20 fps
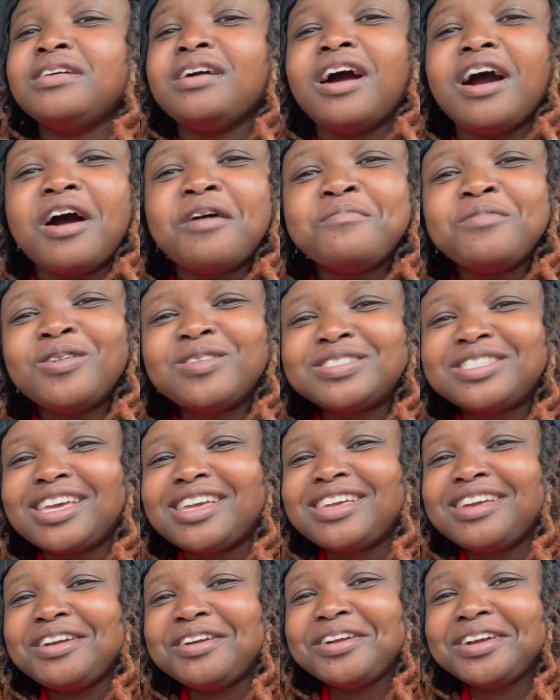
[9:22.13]
Almost a
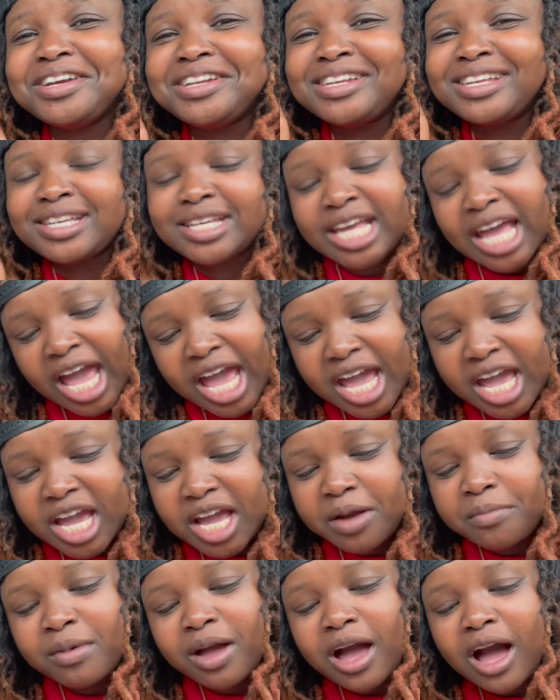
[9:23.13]
year in the
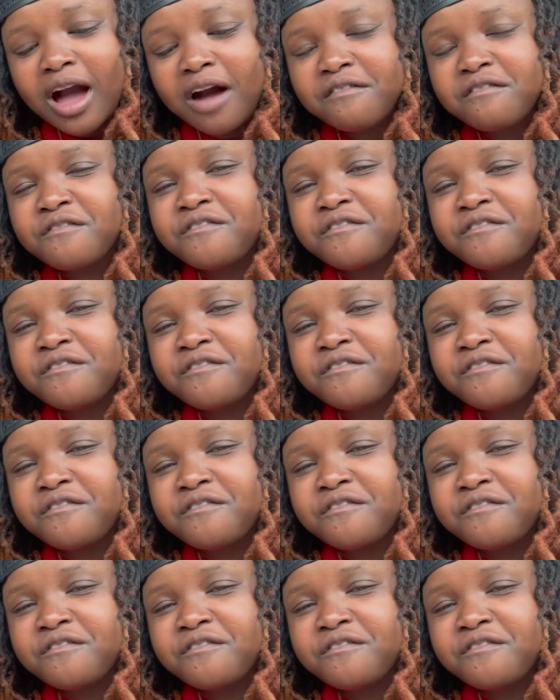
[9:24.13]
game, I'm